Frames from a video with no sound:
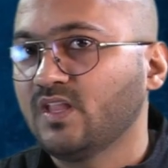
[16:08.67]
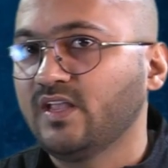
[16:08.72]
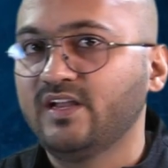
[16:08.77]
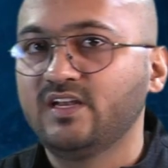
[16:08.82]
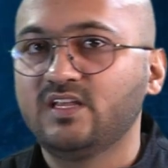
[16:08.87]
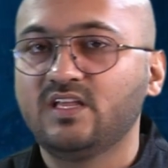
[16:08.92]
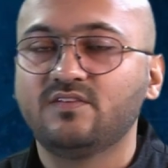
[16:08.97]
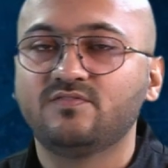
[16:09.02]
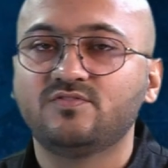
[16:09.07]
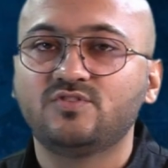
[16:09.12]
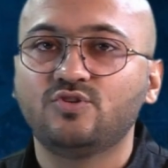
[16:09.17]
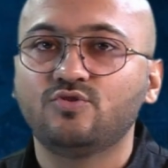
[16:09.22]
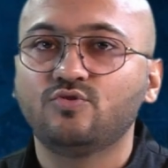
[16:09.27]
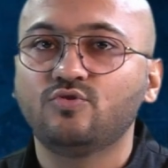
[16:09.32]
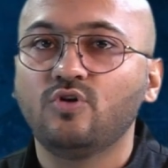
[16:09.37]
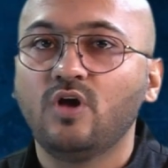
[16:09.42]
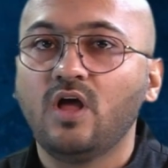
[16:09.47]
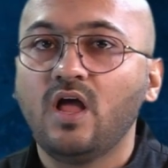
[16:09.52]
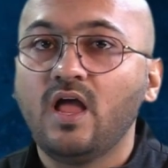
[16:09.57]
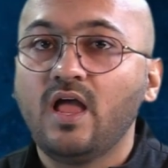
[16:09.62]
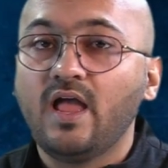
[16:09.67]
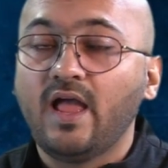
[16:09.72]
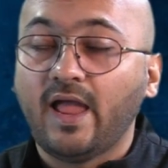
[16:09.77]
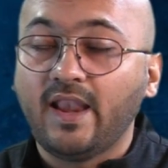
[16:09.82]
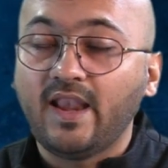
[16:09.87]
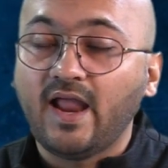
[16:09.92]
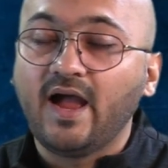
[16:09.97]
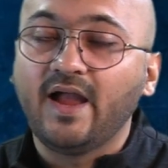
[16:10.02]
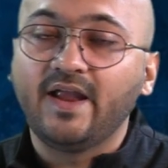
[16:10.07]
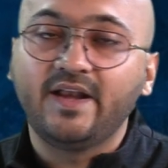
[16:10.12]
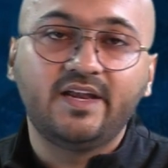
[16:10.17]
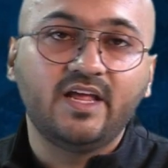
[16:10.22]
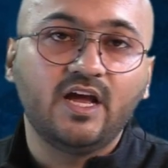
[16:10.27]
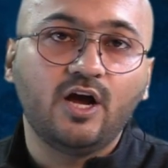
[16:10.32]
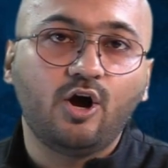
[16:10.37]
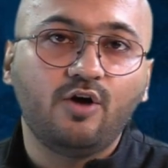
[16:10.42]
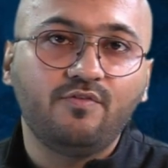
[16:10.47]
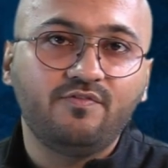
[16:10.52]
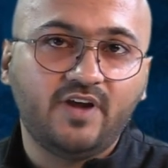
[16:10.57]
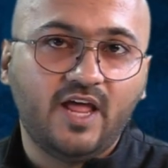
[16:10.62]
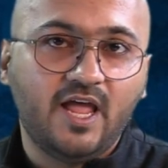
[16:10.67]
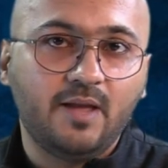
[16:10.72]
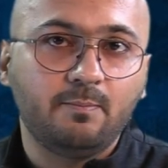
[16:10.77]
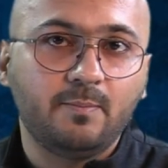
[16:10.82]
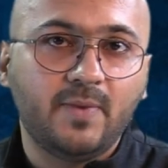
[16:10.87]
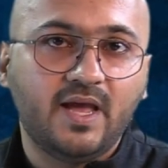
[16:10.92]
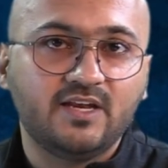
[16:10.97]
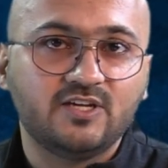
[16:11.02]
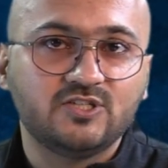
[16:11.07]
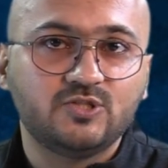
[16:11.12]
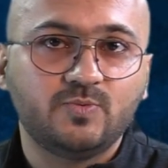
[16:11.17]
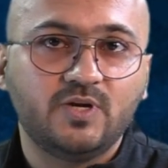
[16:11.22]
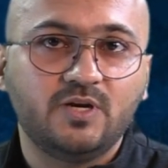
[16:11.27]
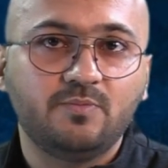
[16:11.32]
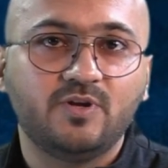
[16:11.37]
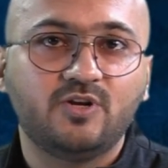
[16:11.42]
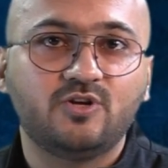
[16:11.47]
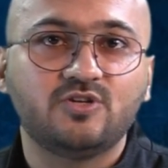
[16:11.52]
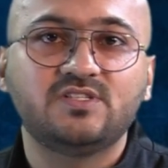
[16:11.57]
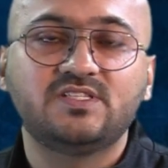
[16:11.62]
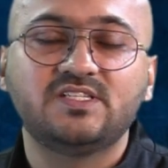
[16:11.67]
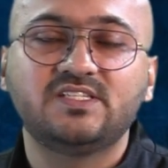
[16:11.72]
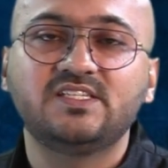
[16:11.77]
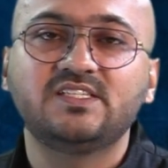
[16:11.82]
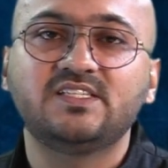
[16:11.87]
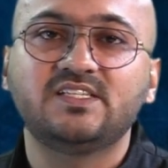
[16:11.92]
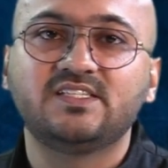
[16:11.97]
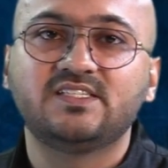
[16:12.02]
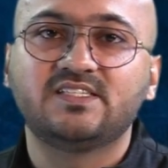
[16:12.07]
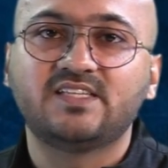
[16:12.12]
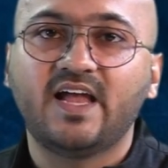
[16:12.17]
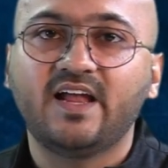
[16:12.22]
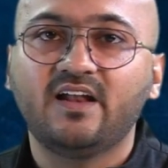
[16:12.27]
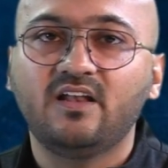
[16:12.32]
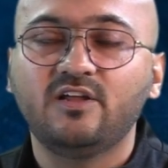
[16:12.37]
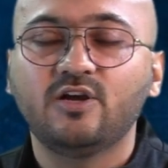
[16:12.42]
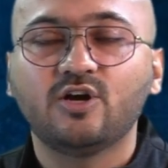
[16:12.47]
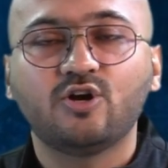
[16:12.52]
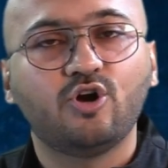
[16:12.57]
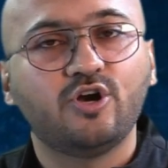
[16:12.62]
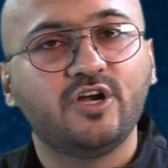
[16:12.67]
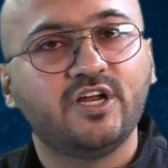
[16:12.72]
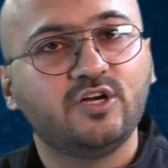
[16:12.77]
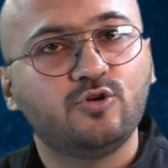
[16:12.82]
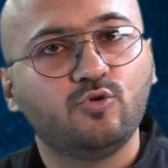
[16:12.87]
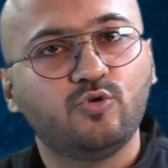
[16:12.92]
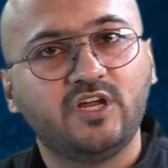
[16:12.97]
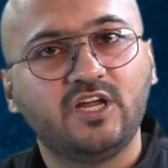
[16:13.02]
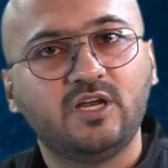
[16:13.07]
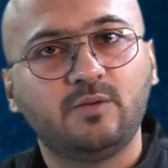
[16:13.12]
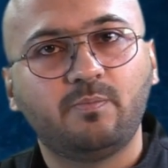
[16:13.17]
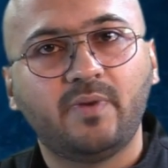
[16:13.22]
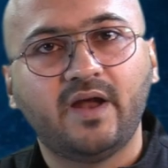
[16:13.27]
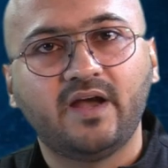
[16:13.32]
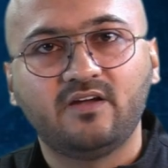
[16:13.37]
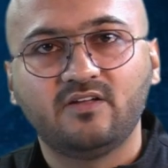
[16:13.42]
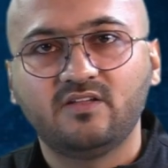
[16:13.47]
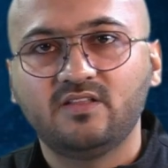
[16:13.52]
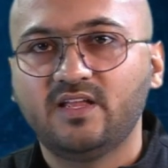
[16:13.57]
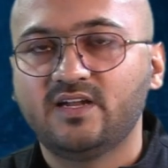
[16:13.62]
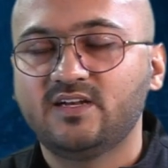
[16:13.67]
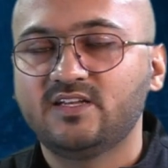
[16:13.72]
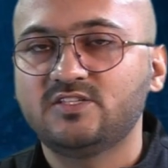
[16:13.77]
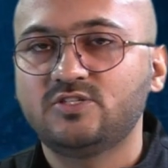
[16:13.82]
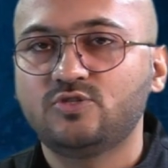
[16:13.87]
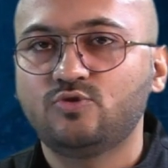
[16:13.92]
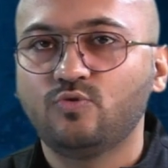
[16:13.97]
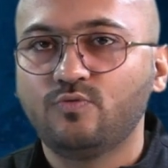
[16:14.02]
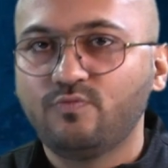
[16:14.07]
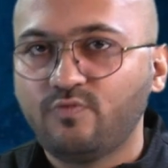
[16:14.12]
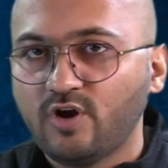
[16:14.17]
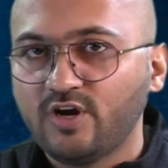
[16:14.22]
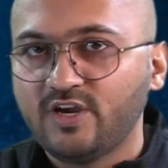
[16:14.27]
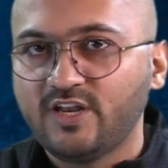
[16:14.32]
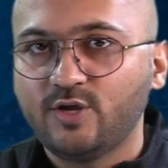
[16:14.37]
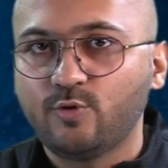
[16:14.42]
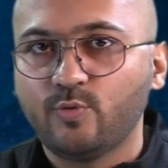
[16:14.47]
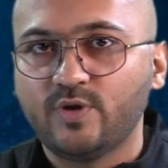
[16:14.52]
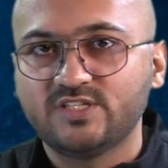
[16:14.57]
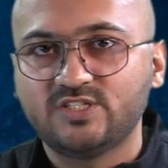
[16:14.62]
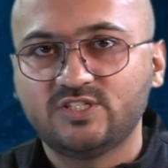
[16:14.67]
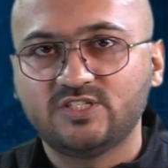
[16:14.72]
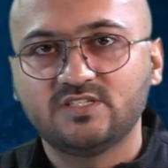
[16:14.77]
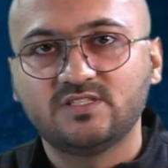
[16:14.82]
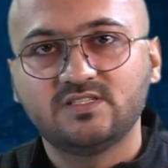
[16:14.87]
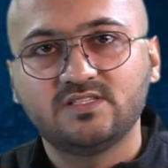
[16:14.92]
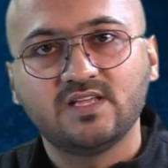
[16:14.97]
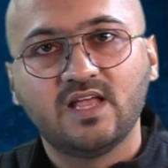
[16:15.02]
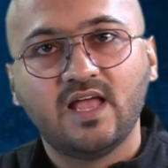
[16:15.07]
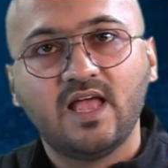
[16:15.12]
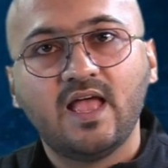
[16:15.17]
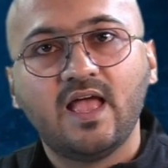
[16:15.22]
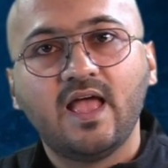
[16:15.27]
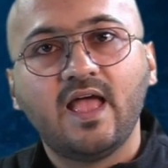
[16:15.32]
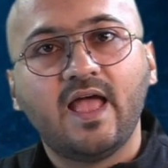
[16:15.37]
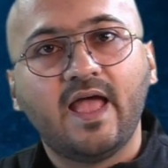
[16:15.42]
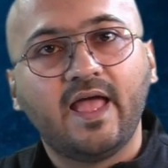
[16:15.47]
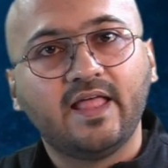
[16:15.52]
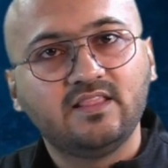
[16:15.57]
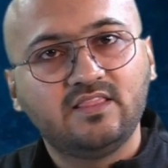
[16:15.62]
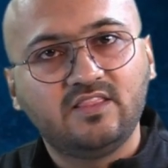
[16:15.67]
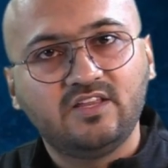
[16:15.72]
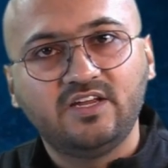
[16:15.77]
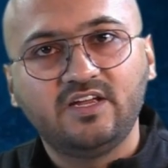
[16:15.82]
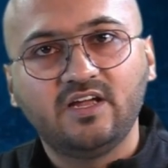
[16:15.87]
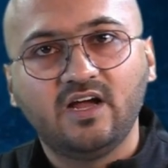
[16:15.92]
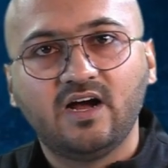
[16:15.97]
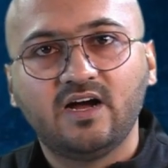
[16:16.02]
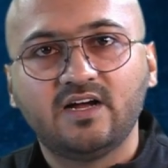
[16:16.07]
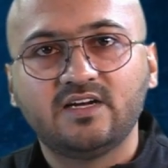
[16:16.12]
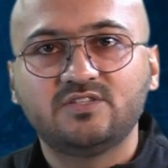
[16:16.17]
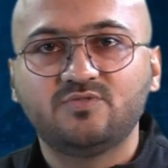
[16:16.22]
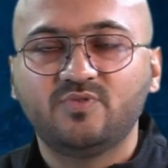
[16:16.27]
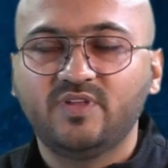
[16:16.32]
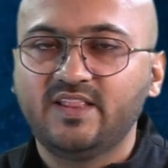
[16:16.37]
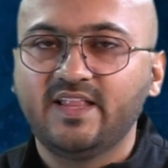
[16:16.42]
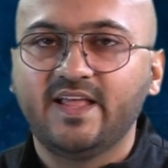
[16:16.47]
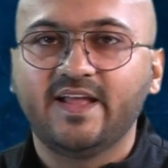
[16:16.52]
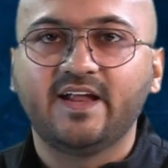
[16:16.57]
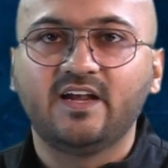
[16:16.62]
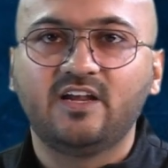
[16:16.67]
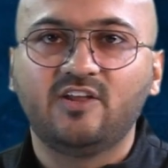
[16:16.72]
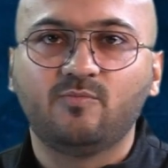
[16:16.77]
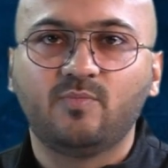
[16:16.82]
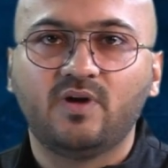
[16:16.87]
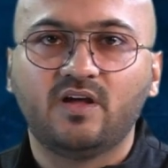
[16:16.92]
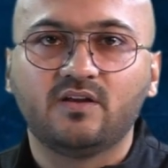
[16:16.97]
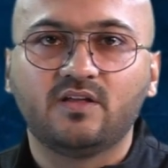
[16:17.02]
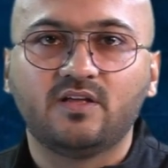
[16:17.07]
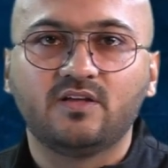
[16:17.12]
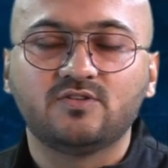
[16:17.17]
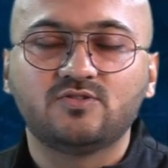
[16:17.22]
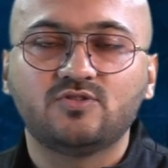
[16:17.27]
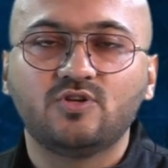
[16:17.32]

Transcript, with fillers: It gives you an idea of time management because this is exactly according to NEET pattern, that is two hundred forty questions and three hours with negative marking.